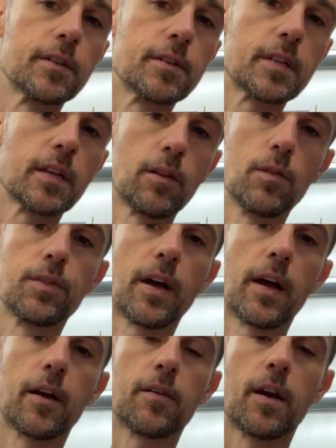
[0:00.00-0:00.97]
You can see a little
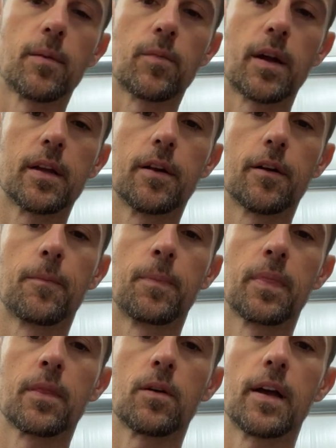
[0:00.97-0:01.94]
diagram right here.
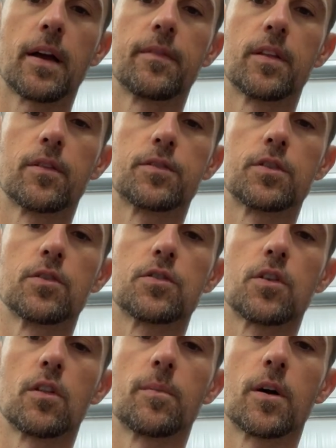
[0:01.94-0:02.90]
They'll have either two
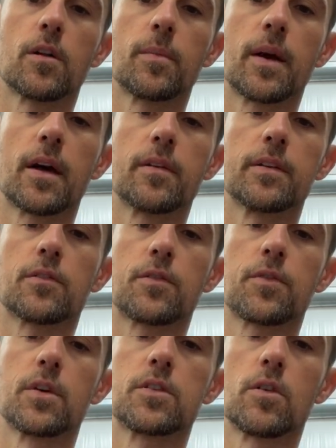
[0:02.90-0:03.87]
trolling motor batteries or
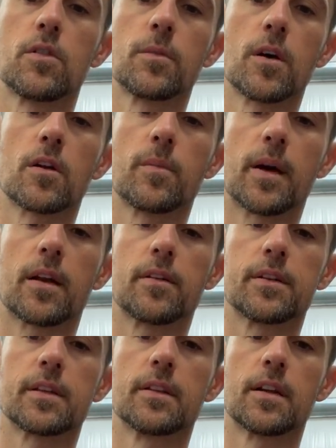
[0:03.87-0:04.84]
three trolling motor
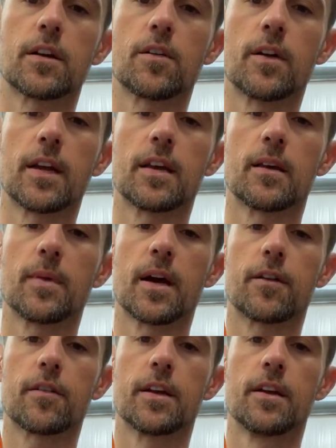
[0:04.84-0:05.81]
batteries, and then a cranking
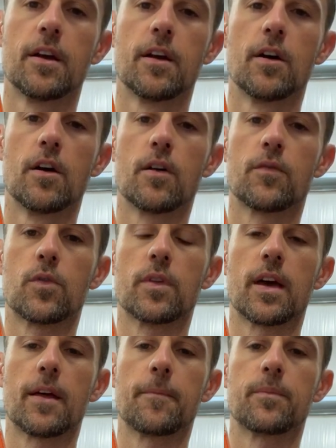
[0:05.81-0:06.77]
battery for
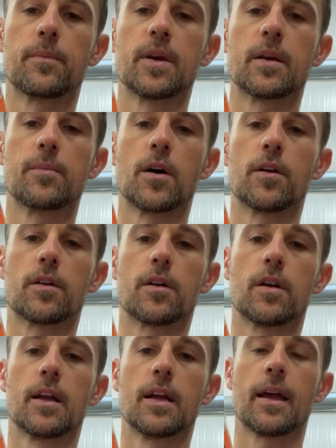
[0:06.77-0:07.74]
that big
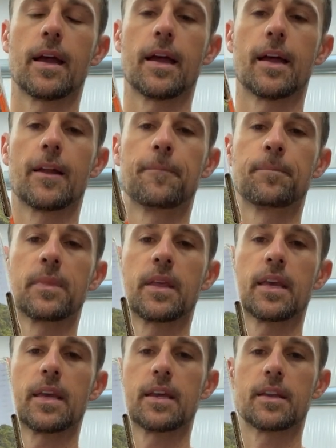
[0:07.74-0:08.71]
motor. And
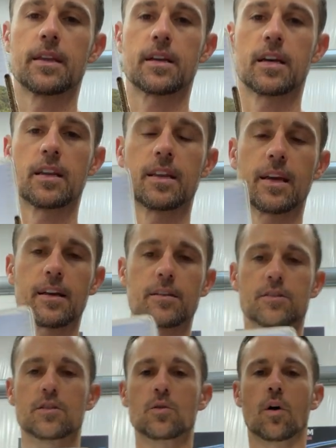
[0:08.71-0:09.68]
it
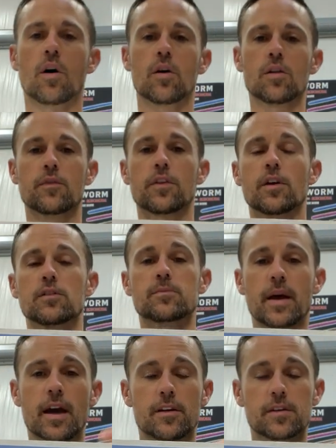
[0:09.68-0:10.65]
connects to all of those
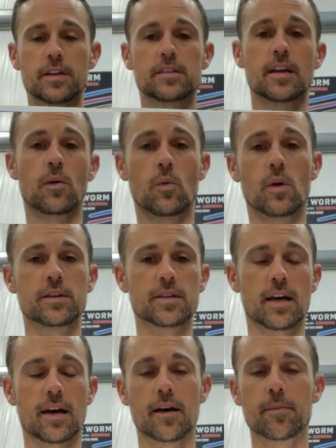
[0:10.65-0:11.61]
batteries at one
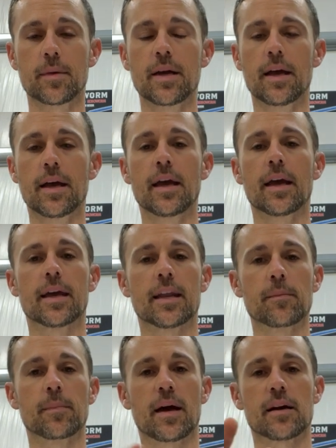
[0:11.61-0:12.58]
time, and
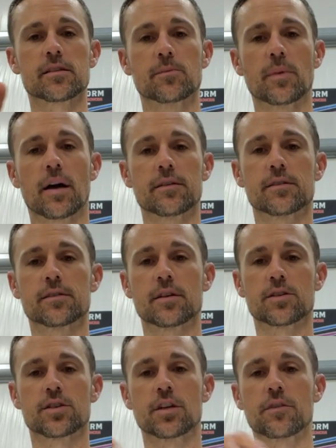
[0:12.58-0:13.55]
it maximizes,
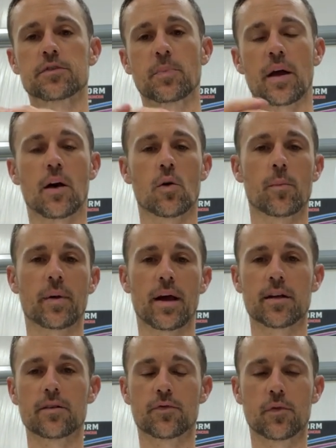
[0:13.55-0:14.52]
it shifts power
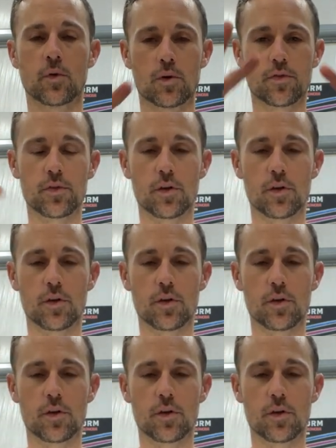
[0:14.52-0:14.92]
back and forth.